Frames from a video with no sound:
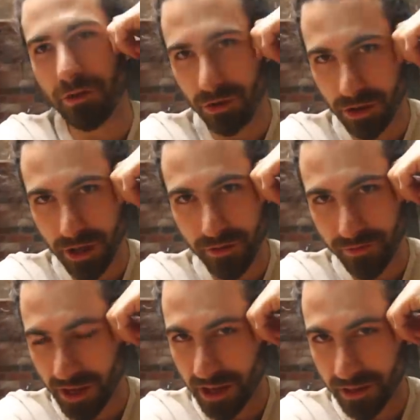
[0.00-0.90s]
How long
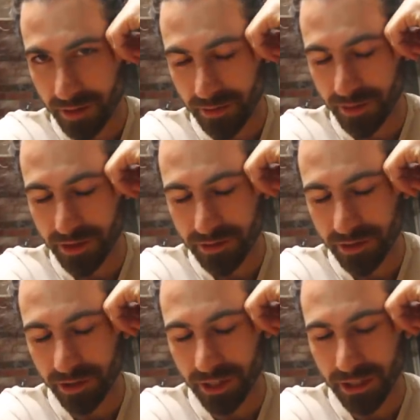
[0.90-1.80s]
I've been
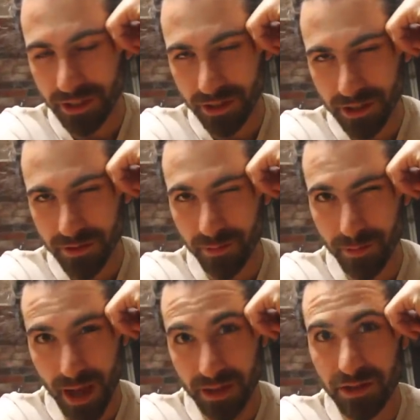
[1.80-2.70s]
collecting this
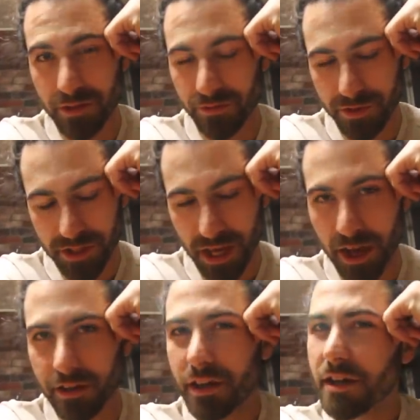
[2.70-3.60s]
massive
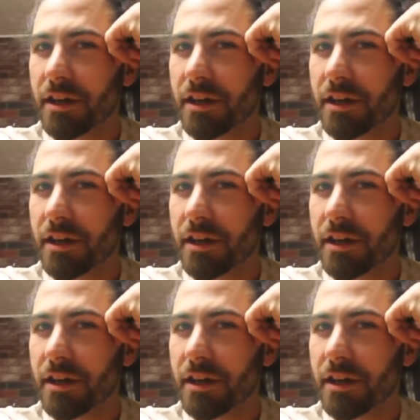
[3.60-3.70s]
stack